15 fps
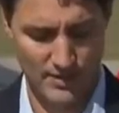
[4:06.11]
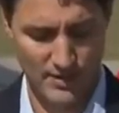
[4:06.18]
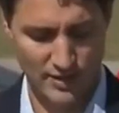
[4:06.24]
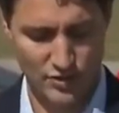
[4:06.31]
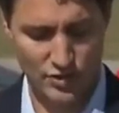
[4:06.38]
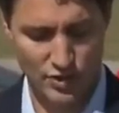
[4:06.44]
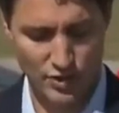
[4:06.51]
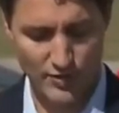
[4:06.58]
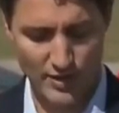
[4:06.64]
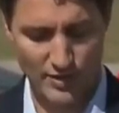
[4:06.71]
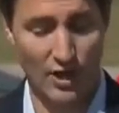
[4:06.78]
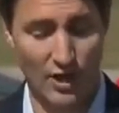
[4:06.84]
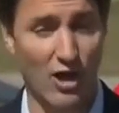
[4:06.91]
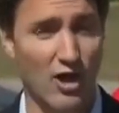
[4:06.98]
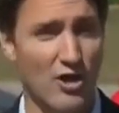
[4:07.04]
It's doing
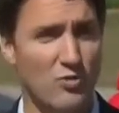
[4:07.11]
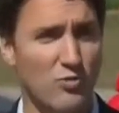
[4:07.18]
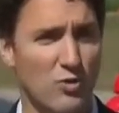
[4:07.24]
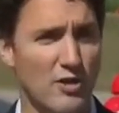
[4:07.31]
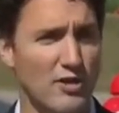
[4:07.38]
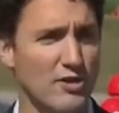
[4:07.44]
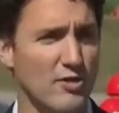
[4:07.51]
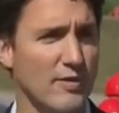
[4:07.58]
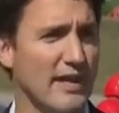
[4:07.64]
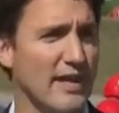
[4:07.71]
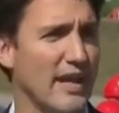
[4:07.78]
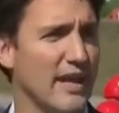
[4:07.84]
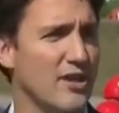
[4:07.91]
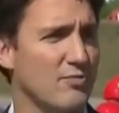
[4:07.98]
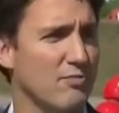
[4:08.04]
the hard work to
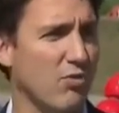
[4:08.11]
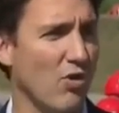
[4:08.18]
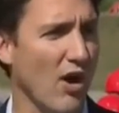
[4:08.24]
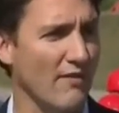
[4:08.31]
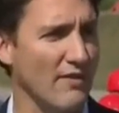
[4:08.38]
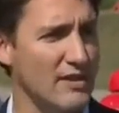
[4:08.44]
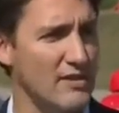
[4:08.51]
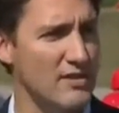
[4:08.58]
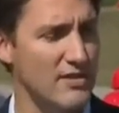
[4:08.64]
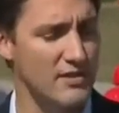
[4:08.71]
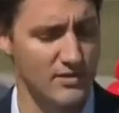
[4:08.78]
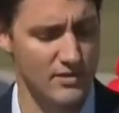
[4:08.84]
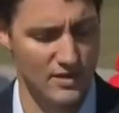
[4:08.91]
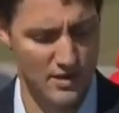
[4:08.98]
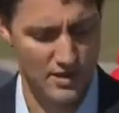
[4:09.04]
engage
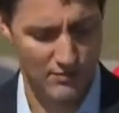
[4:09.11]
provinces,